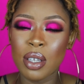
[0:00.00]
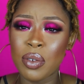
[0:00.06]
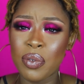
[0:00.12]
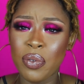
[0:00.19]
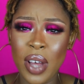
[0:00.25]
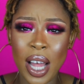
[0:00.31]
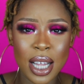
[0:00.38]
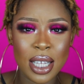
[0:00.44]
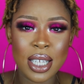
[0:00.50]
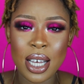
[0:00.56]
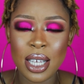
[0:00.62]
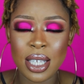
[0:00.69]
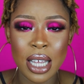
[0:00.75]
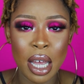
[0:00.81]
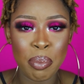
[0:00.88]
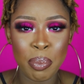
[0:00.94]

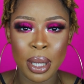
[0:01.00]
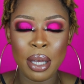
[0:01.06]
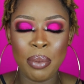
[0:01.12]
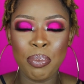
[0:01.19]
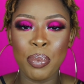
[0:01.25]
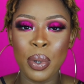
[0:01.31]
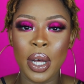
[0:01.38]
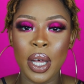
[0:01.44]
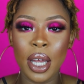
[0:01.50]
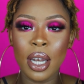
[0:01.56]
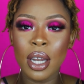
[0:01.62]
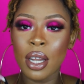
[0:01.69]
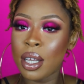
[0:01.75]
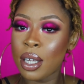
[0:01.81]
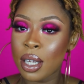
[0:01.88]
Valentine's Day beat, but